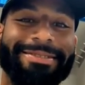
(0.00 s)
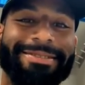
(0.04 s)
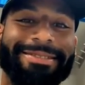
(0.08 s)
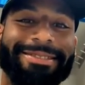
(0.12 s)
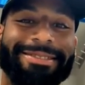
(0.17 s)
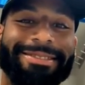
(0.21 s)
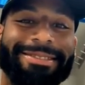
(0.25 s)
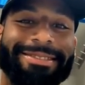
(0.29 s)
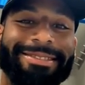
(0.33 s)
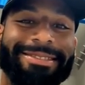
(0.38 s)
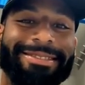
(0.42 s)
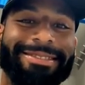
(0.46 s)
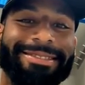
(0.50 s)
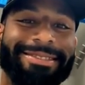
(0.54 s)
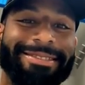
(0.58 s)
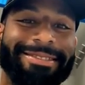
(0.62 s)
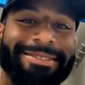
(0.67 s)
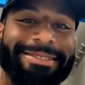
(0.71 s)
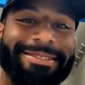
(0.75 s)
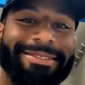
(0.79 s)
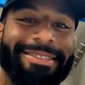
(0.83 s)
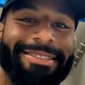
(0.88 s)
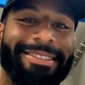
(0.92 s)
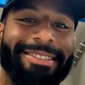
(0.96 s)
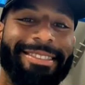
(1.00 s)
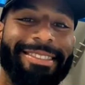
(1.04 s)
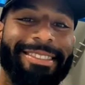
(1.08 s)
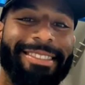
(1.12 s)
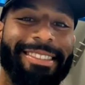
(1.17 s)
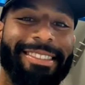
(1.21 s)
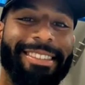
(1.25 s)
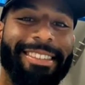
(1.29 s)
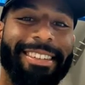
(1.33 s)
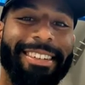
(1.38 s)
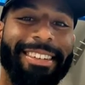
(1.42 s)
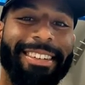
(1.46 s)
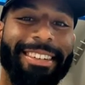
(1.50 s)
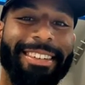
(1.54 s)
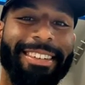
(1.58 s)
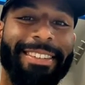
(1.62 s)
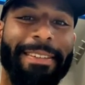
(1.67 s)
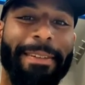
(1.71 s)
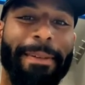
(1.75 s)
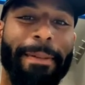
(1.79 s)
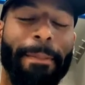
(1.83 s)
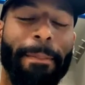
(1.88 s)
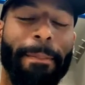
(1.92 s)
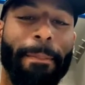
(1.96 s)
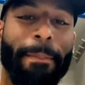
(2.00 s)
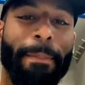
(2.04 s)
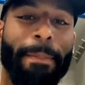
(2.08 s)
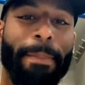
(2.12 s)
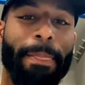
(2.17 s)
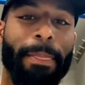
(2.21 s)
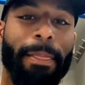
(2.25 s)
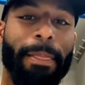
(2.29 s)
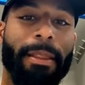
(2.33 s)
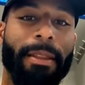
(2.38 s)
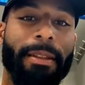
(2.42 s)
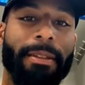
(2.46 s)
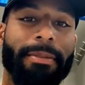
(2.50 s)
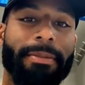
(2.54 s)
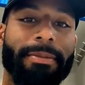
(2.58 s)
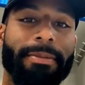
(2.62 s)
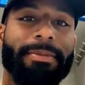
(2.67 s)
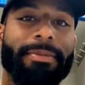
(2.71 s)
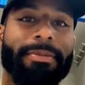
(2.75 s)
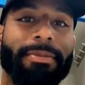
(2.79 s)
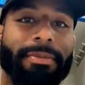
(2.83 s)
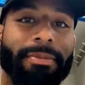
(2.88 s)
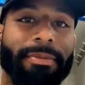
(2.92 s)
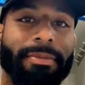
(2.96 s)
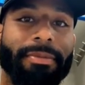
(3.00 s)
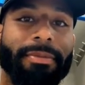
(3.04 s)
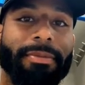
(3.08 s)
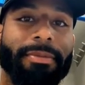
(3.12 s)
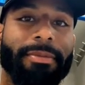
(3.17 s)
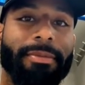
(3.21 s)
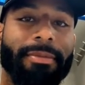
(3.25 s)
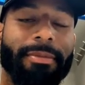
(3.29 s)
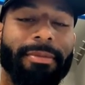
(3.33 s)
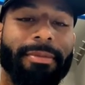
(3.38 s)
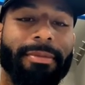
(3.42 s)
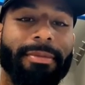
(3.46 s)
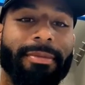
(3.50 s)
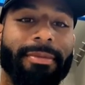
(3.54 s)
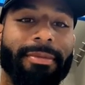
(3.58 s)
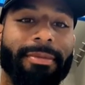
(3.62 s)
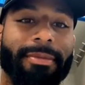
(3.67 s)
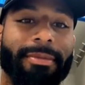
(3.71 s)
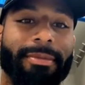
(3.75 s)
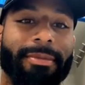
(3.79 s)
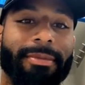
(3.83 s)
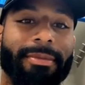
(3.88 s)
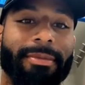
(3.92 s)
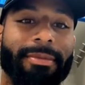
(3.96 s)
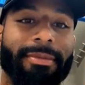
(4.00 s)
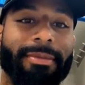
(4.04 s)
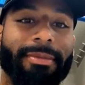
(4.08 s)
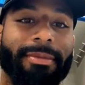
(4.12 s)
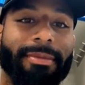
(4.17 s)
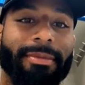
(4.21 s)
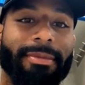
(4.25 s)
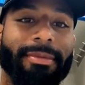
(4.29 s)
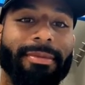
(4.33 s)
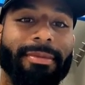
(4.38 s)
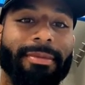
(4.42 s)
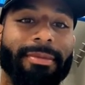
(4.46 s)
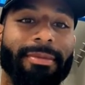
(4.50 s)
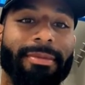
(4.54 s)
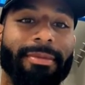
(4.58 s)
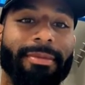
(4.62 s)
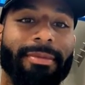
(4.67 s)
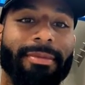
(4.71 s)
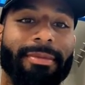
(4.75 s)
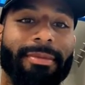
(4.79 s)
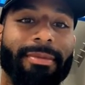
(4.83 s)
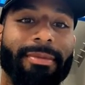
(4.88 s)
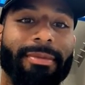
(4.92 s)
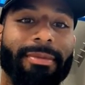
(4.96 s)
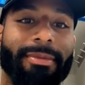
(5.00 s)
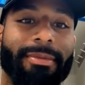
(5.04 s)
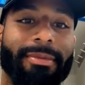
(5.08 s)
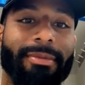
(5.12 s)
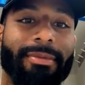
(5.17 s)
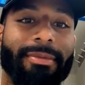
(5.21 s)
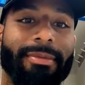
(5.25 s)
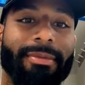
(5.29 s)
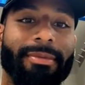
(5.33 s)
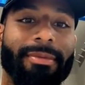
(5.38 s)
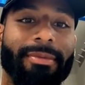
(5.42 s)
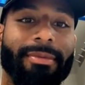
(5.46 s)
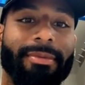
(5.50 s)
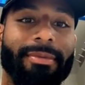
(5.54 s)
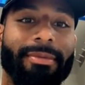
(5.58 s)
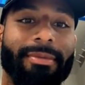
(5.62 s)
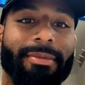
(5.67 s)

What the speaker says: This person isn't speaking.